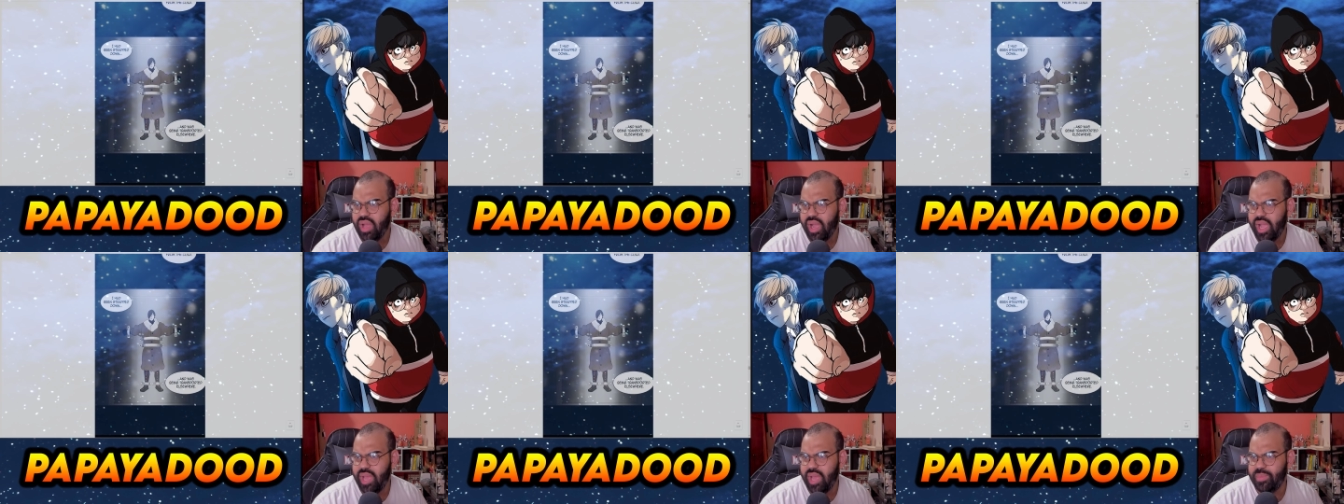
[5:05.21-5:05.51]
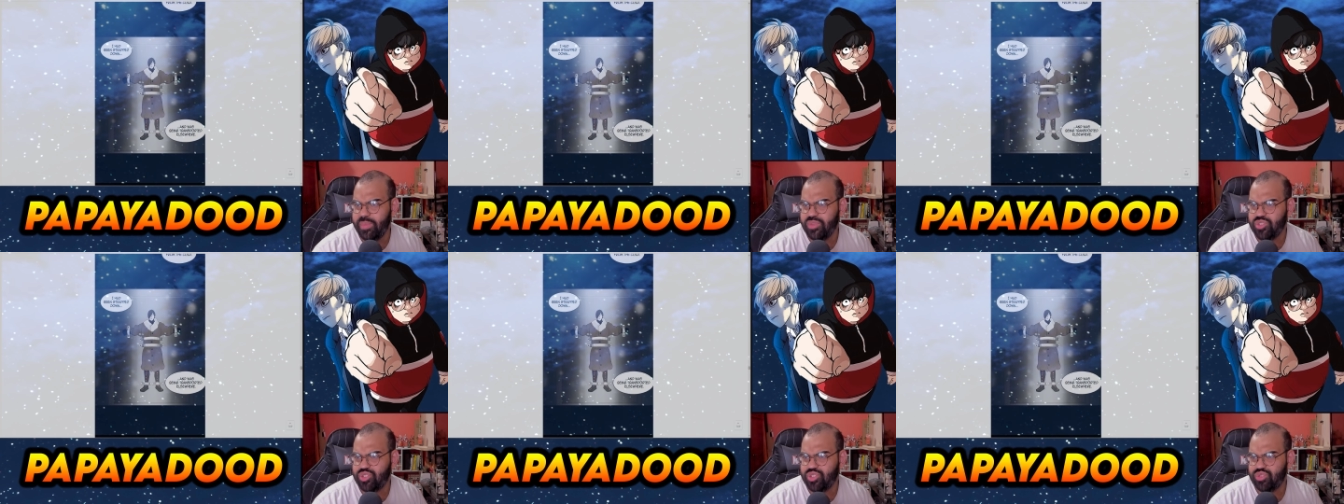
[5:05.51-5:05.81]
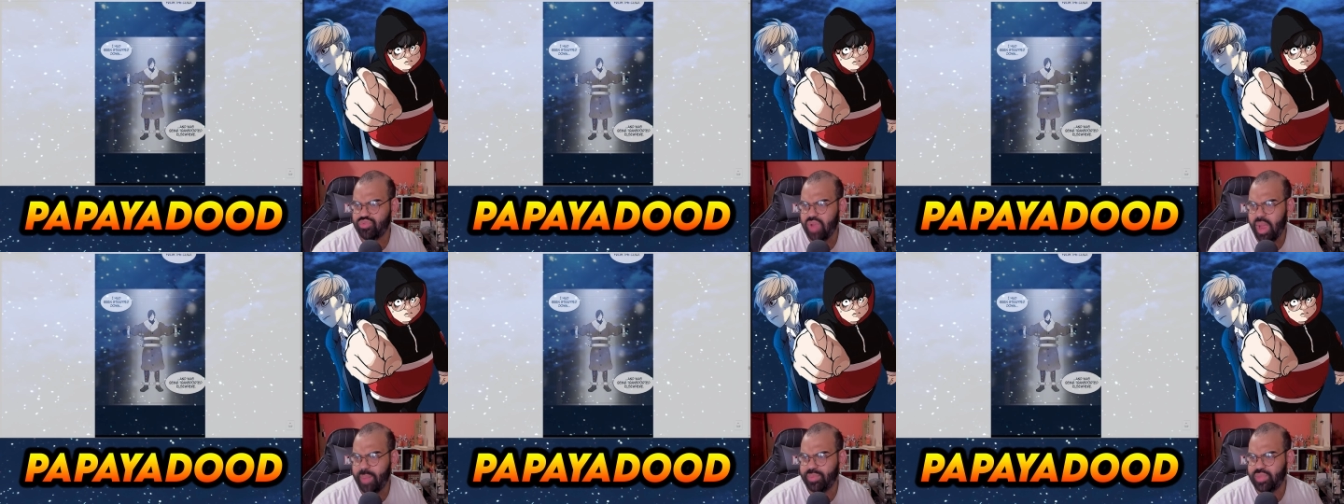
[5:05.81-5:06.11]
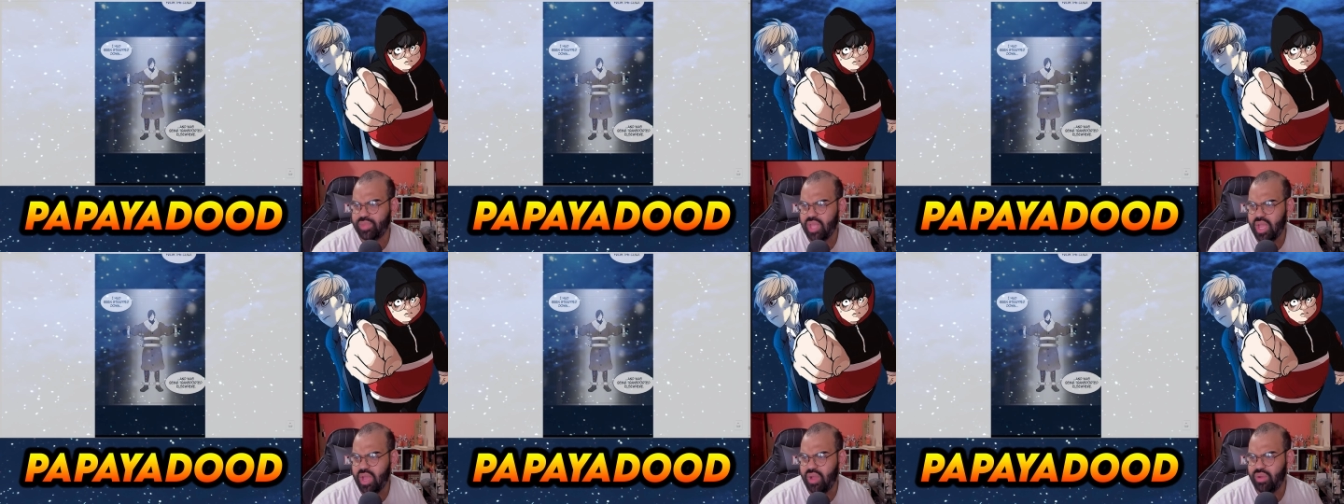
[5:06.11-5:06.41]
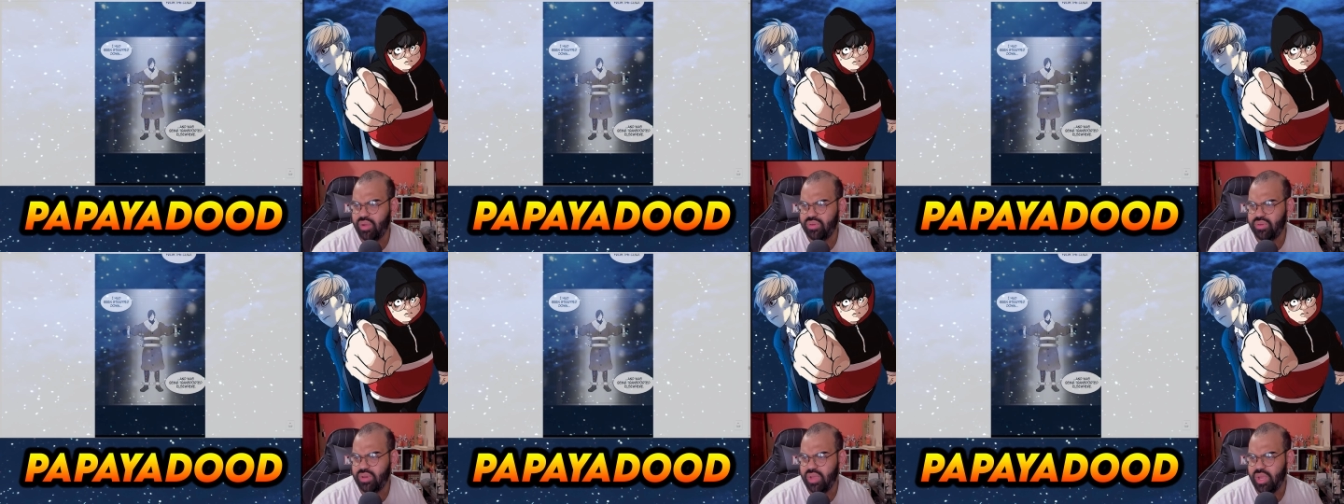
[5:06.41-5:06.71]
I had been strapped
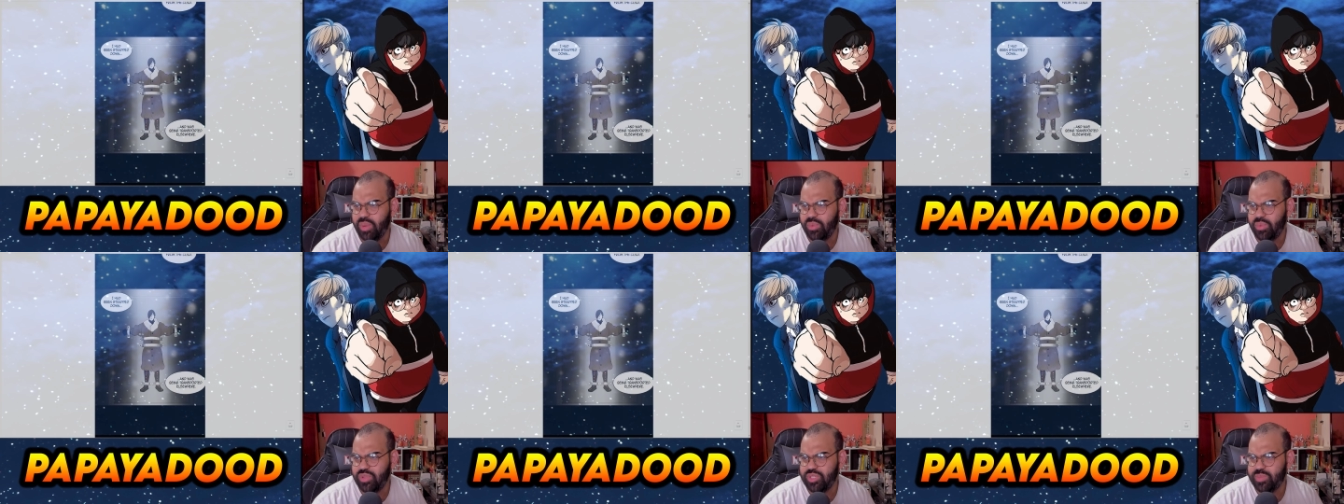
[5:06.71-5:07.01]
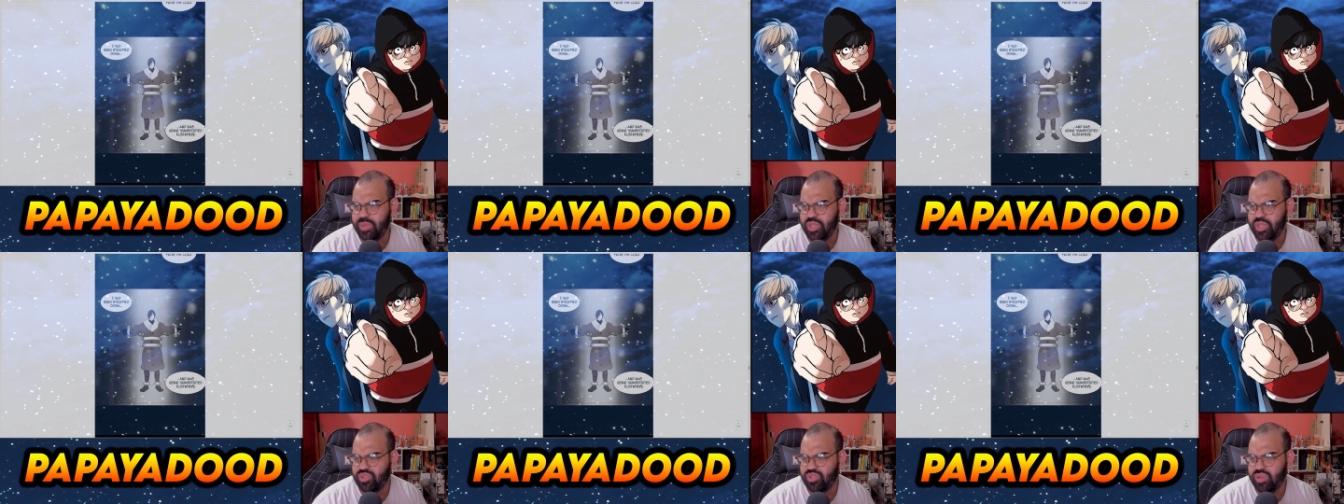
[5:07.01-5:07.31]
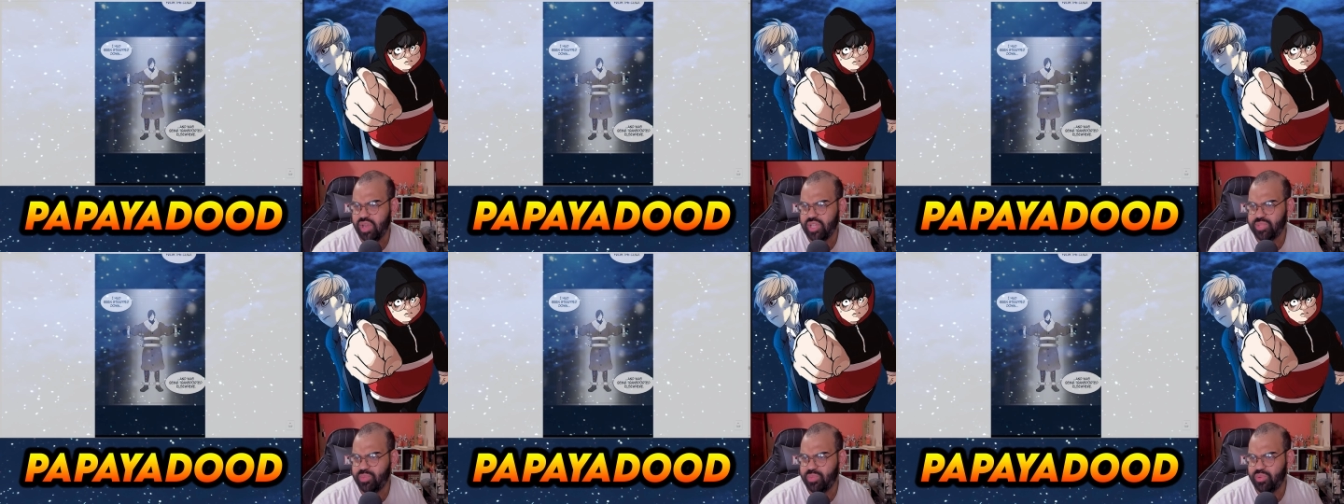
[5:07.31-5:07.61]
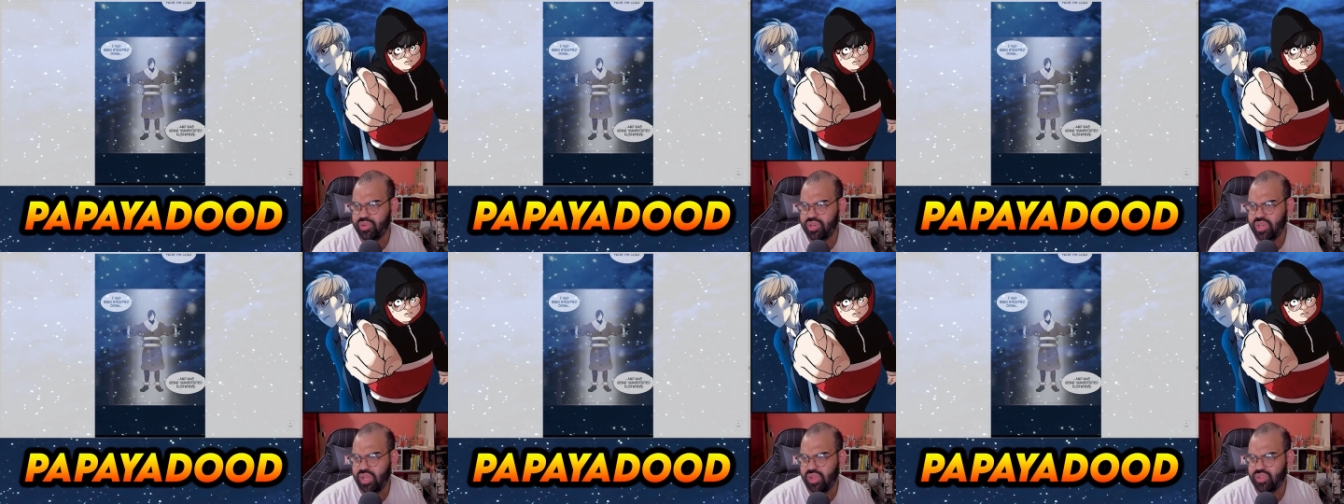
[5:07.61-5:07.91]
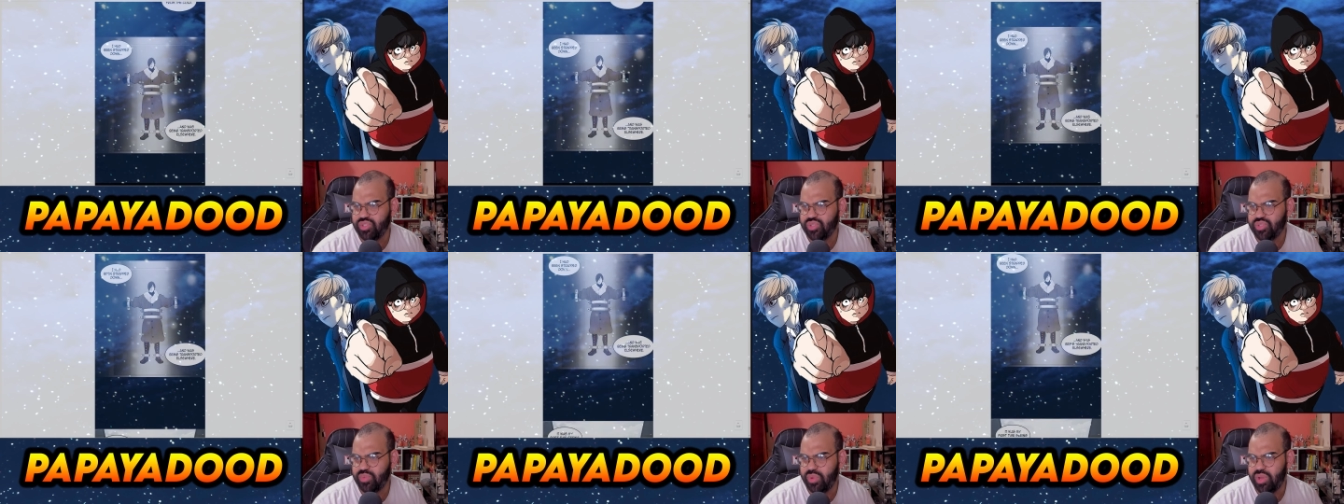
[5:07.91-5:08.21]
down and was being transported
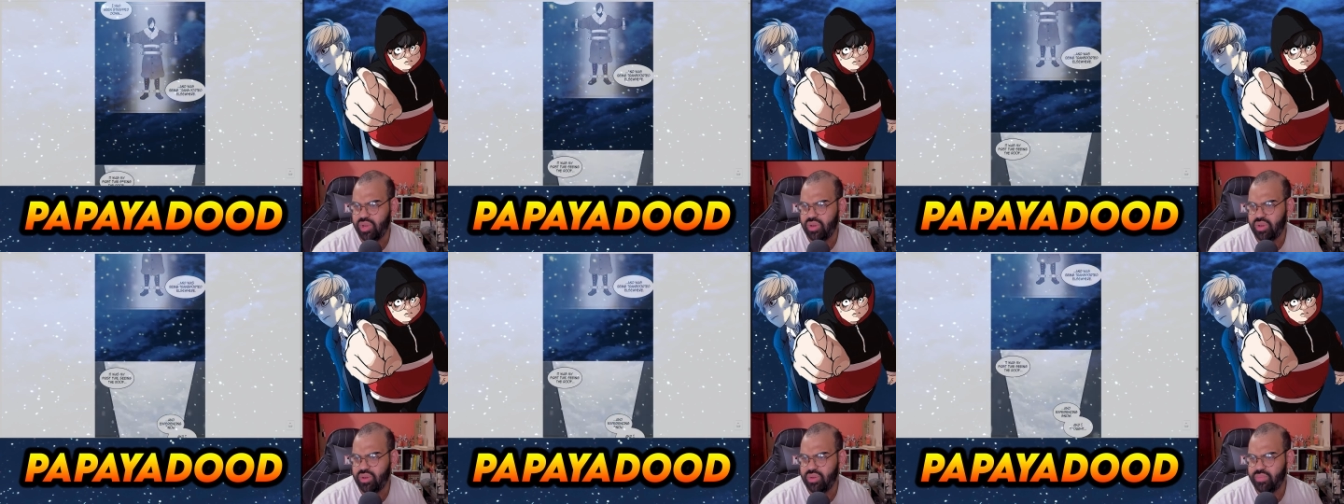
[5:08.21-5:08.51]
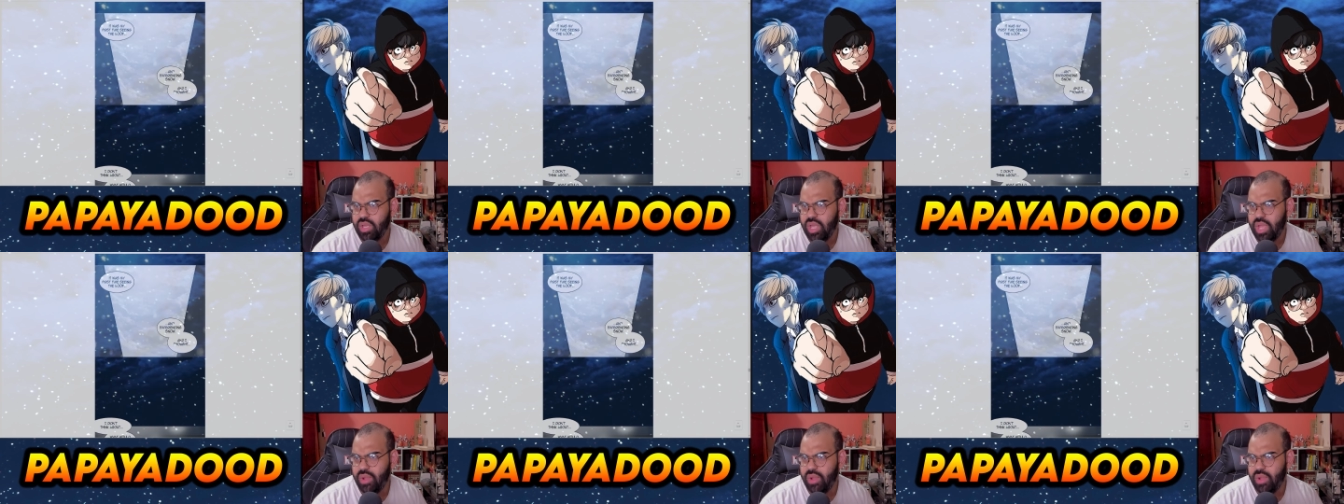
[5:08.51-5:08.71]
elsewhere.